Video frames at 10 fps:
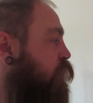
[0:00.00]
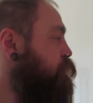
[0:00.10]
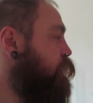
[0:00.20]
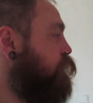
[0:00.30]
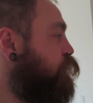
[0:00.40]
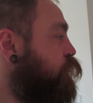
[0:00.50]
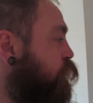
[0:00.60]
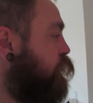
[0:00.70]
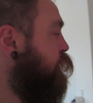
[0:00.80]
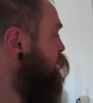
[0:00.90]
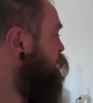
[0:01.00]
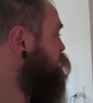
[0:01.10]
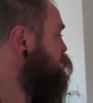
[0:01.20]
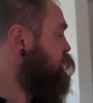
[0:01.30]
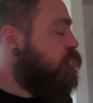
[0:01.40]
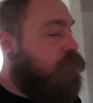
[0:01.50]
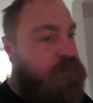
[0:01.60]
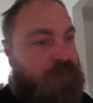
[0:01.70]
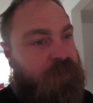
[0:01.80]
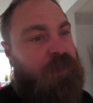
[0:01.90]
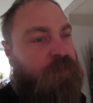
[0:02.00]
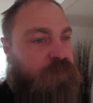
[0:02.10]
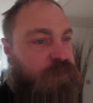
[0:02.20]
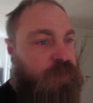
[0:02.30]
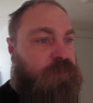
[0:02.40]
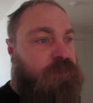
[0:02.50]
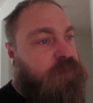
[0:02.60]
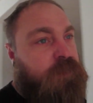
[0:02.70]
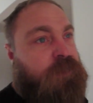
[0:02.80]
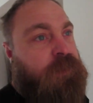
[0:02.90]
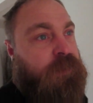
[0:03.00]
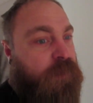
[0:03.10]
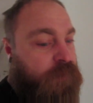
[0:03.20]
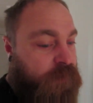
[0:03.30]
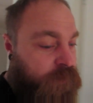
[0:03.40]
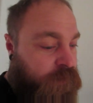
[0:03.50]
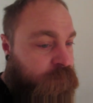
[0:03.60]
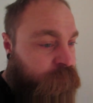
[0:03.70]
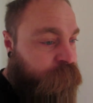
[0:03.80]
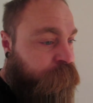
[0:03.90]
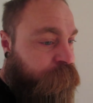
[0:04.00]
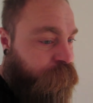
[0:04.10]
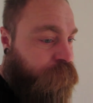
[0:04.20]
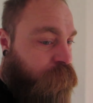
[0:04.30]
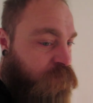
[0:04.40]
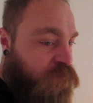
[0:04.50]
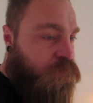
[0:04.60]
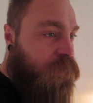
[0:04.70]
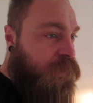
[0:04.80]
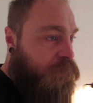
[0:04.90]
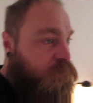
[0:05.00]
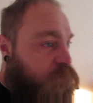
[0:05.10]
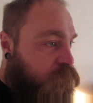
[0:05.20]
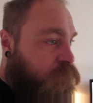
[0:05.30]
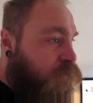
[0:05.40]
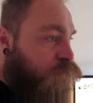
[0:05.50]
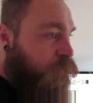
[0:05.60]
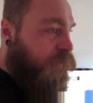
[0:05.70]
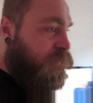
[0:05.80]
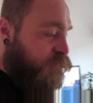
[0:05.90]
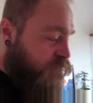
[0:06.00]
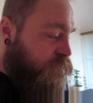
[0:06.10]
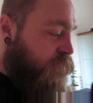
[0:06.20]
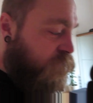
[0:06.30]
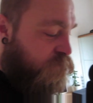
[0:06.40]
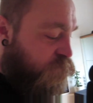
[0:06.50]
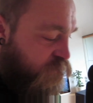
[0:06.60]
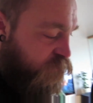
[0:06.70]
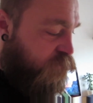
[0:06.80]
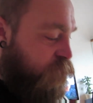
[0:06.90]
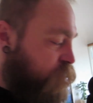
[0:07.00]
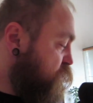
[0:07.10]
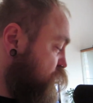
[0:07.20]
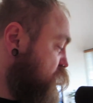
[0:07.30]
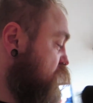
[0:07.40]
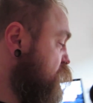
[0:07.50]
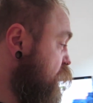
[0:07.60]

spend a few couple of hours out there, an hour or so, and then just relax. Got no plans for today. It's just another